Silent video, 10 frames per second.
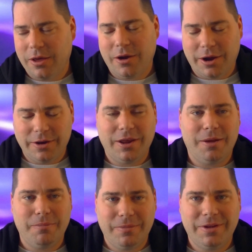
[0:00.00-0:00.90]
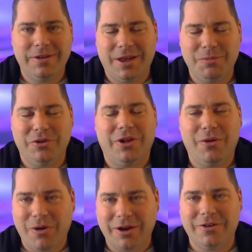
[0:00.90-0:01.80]
alright, time, time until I
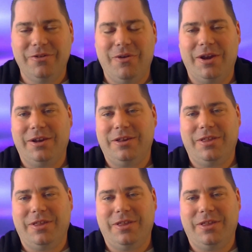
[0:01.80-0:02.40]
walk right into